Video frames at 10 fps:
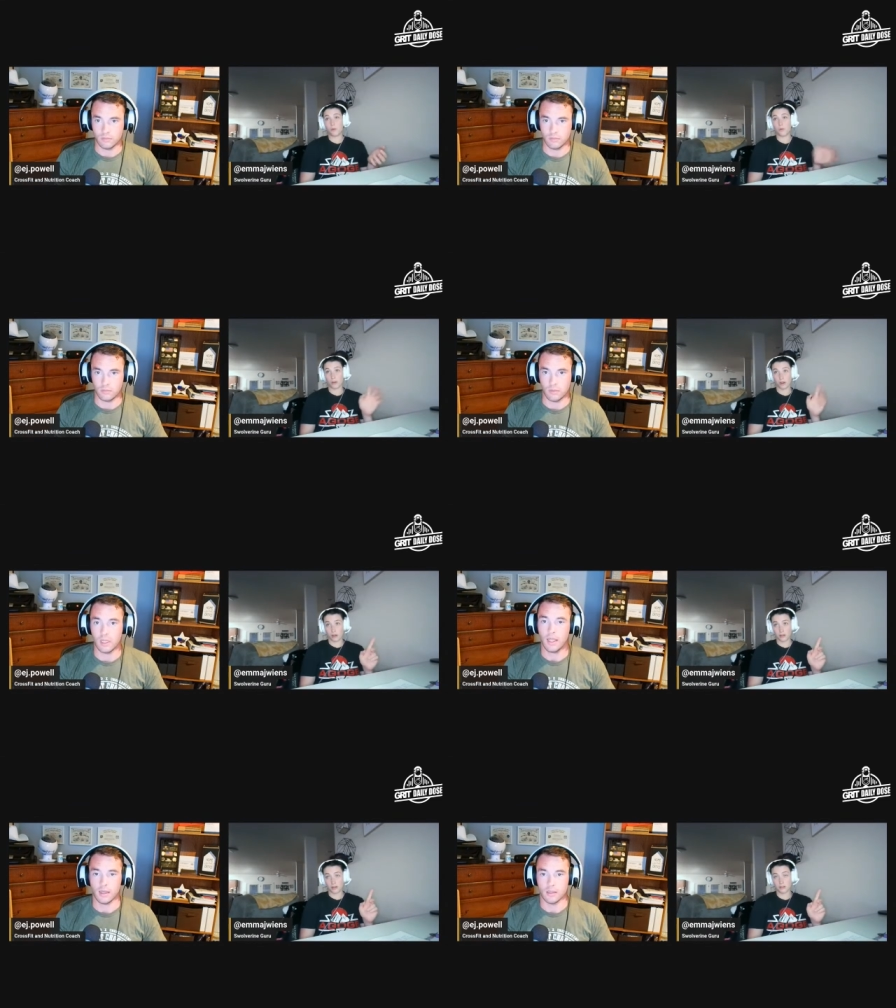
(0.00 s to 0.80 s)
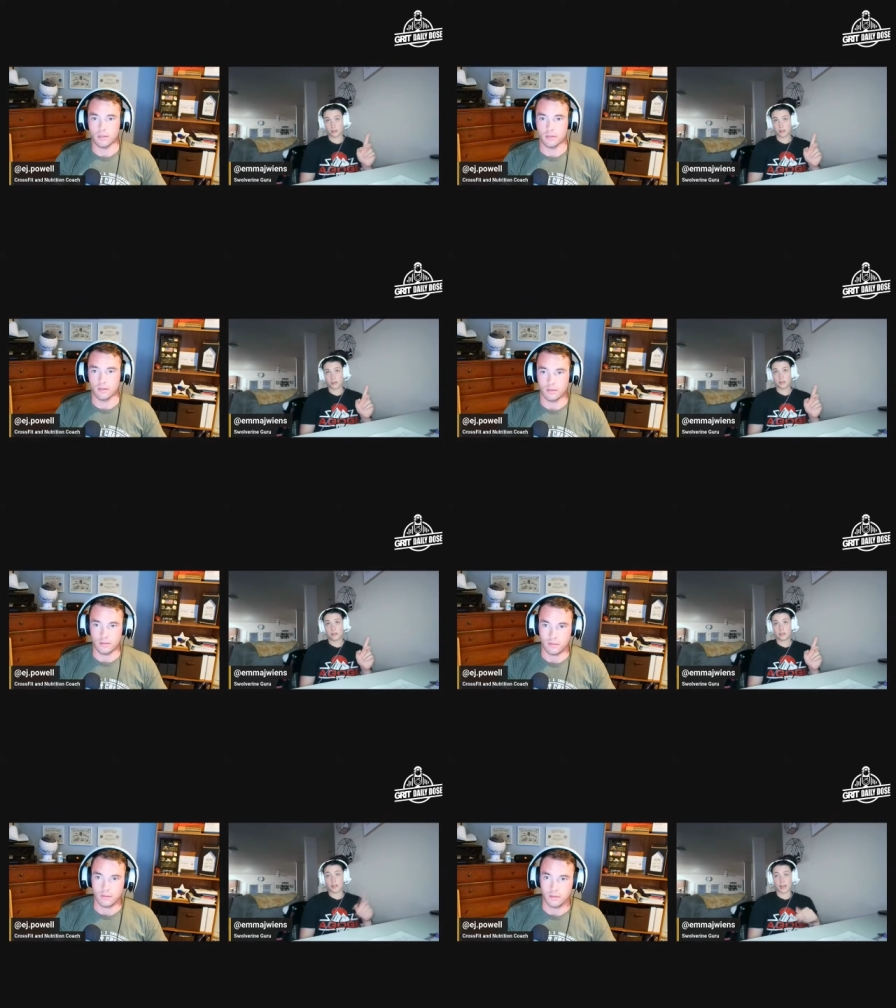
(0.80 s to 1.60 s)
or
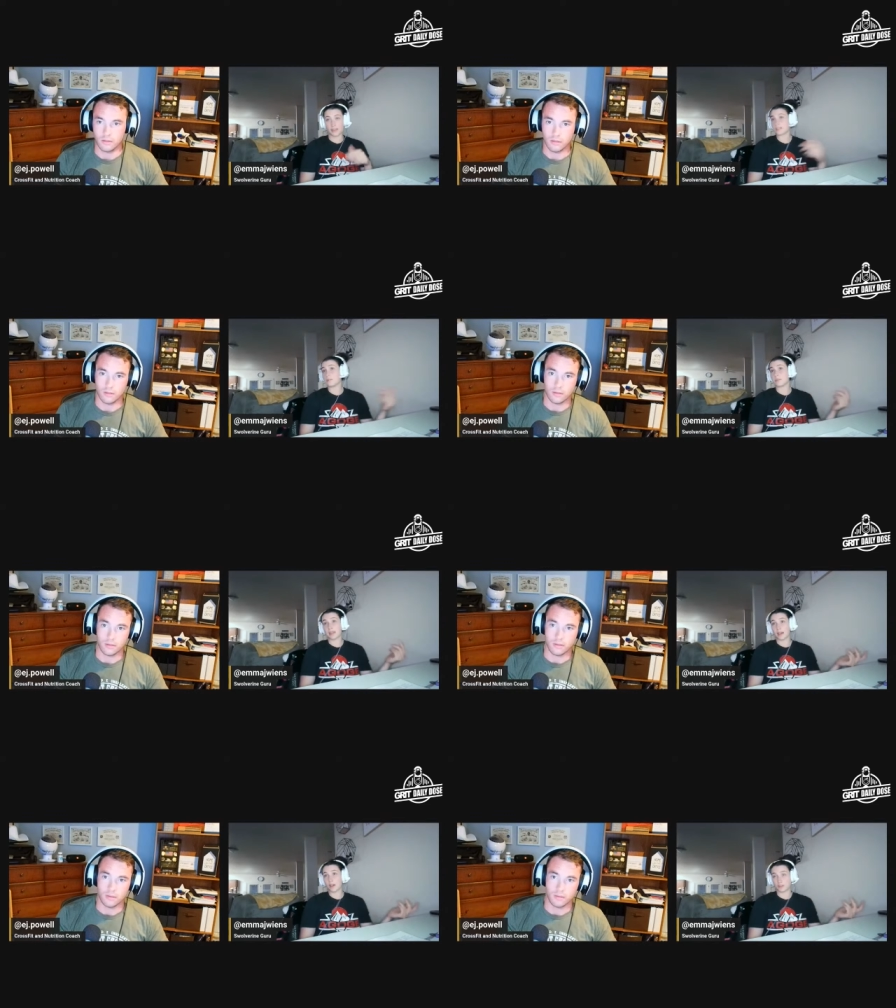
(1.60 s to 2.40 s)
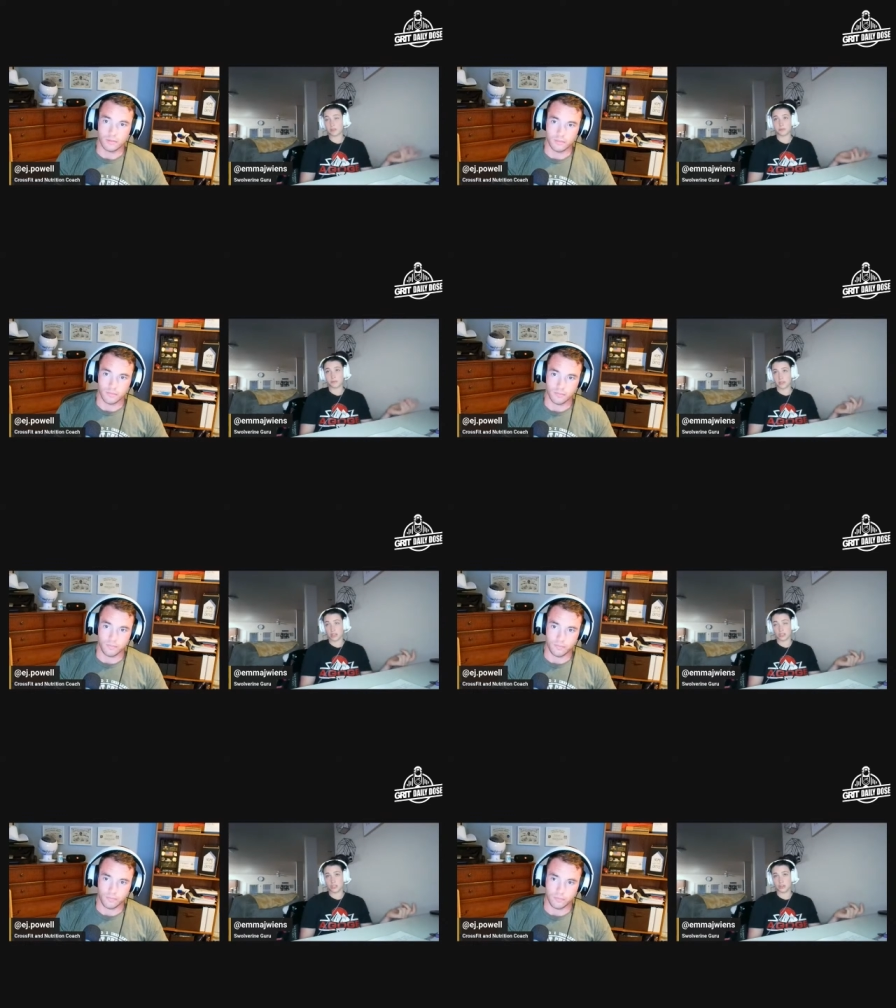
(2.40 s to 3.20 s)
they had something else that was an
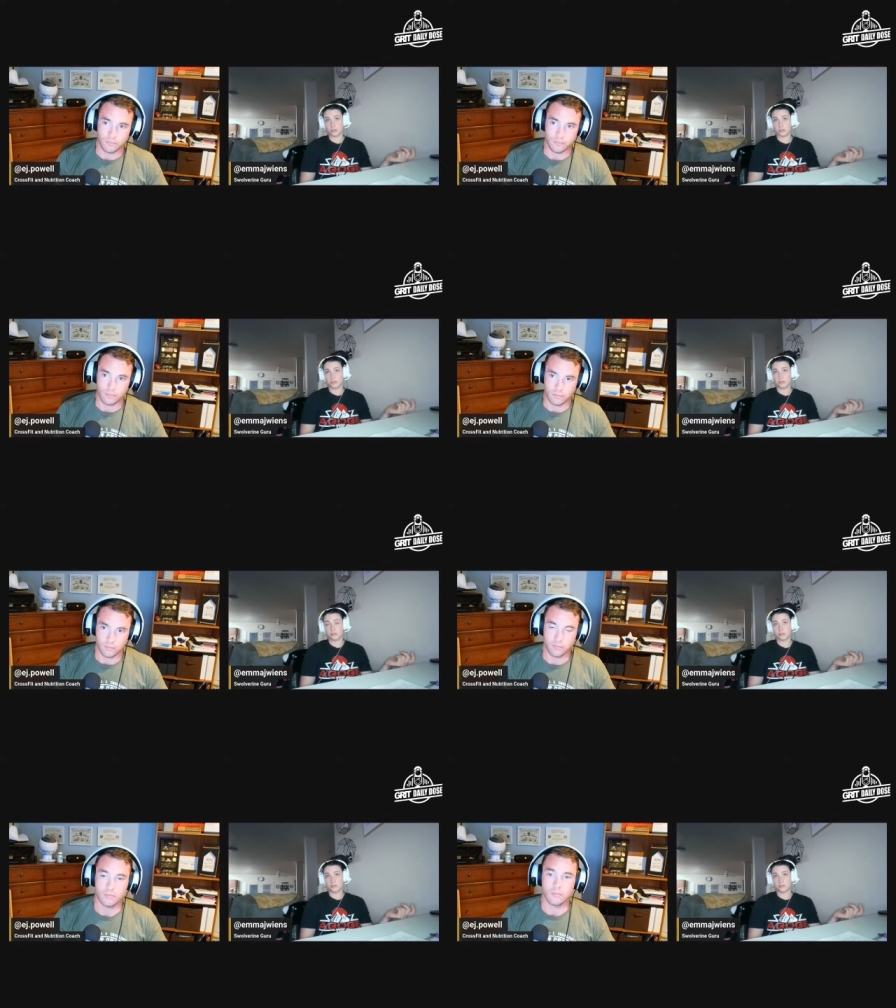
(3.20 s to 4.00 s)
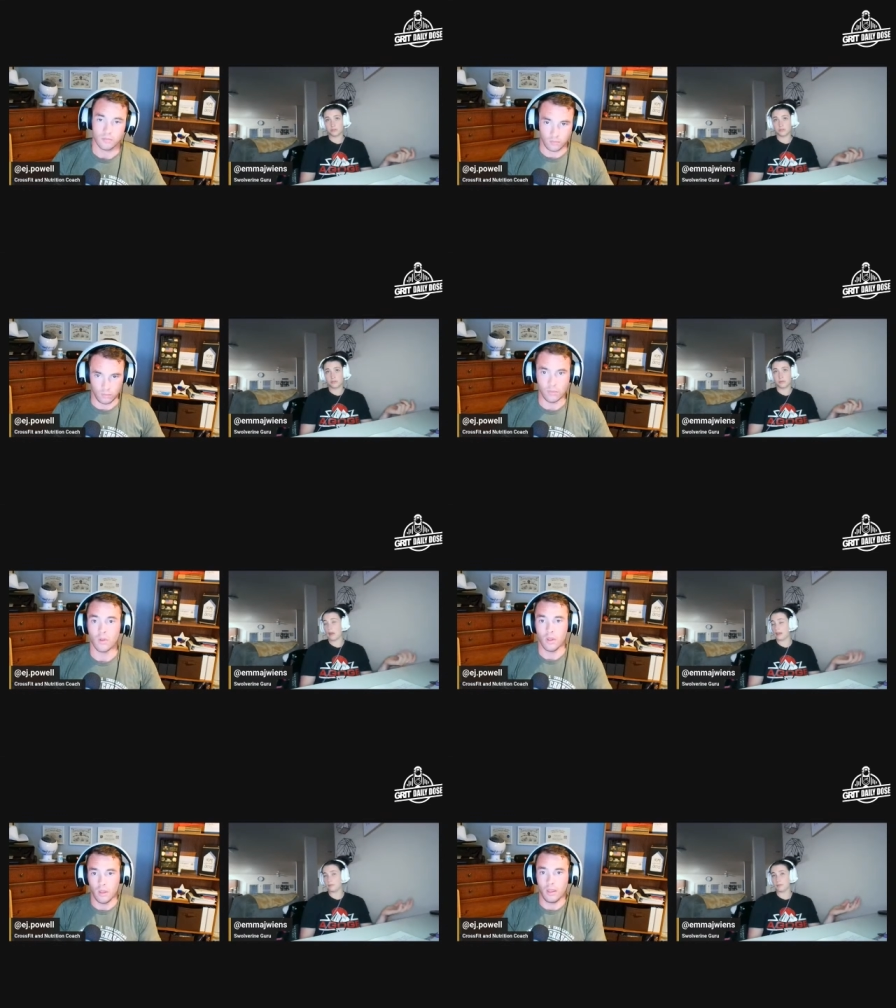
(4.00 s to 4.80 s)
issue,
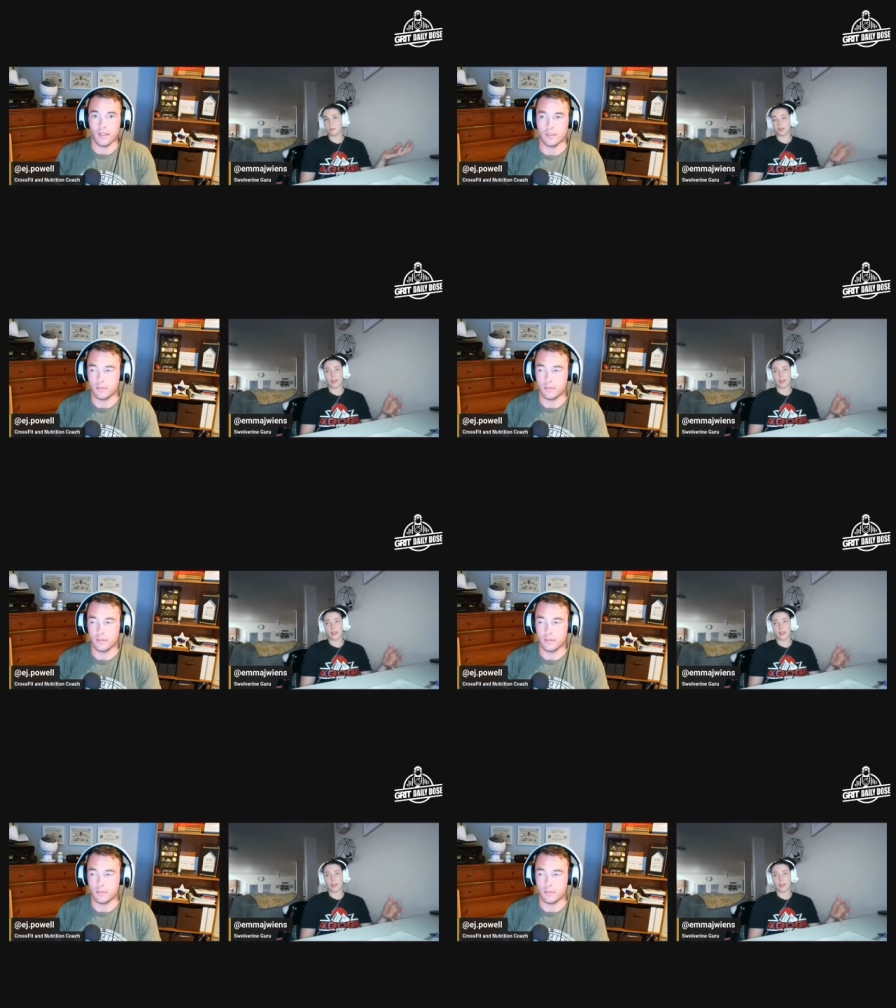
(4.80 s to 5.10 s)
right? Maybe they